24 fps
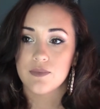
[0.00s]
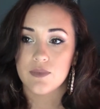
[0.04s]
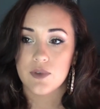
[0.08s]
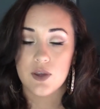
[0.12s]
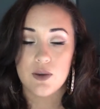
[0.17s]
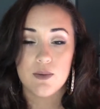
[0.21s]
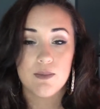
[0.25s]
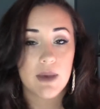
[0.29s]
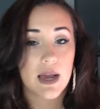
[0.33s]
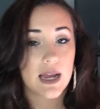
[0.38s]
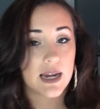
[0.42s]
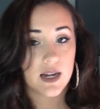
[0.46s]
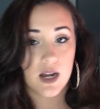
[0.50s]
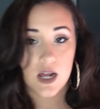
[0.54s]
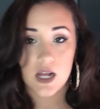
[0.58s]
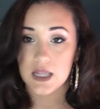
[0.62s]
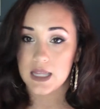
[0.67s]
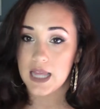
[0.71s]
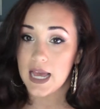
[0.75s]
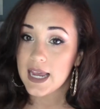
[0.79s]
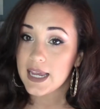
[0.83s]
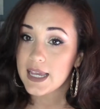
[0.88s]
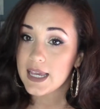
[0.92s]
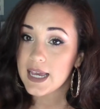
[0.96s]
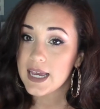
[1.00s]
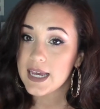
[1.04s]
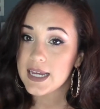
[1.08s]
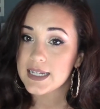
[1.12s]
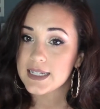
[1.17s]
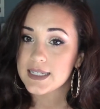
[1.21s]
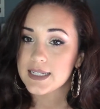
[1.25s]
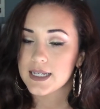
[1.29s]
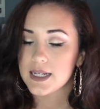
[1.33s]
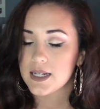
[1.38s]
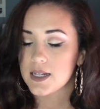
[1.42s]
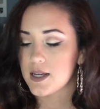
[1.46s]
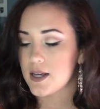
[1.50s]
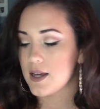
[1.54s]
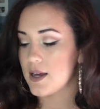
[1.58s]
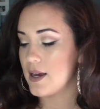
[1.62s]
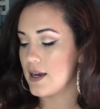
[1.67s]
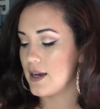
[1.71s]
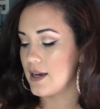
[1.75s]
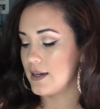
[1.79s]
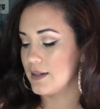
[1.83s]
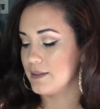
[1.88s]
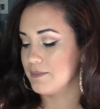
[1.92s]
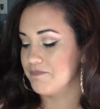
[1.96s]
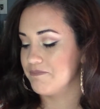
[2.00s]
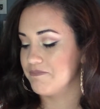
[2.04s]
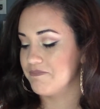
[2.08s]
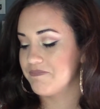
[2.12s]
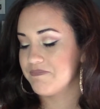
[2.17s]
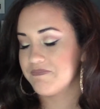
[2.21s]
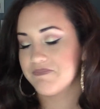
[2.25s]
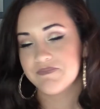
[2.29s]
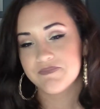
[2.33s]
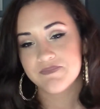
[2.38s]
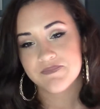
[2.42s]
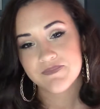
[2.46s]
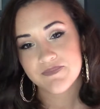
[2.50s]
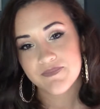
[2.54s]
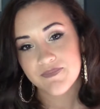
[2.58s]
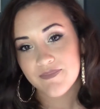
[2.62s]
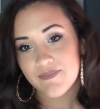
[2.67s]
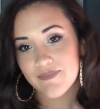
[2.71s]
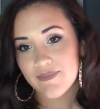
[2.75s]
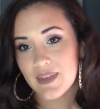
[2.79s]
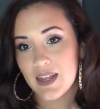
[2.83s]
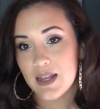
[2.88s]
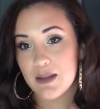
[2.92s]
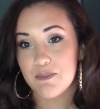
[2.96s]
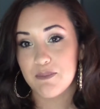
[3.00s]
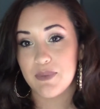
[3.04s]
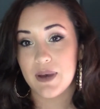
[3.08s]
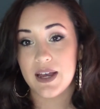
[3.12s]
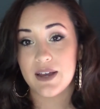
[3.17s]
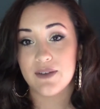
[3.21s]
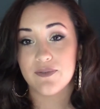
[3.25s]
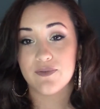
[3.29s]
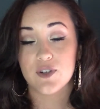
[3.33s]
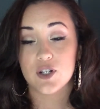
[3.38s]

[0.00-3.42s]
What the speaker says: you might not like it, but